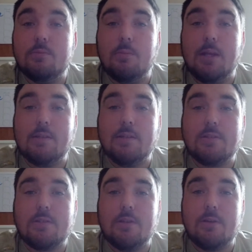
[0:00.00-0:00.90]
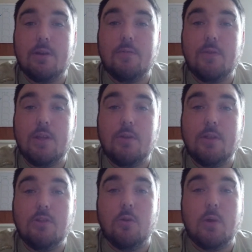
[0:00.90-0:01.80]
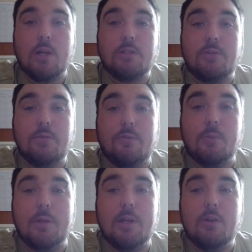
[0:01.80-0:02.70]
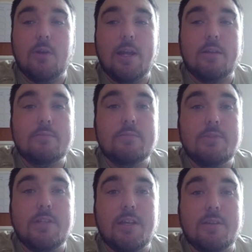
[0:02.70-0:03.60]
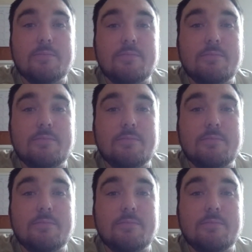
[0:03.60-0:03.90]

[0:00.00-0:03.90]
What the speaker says: make this a video that you can watch from here on out. See ya.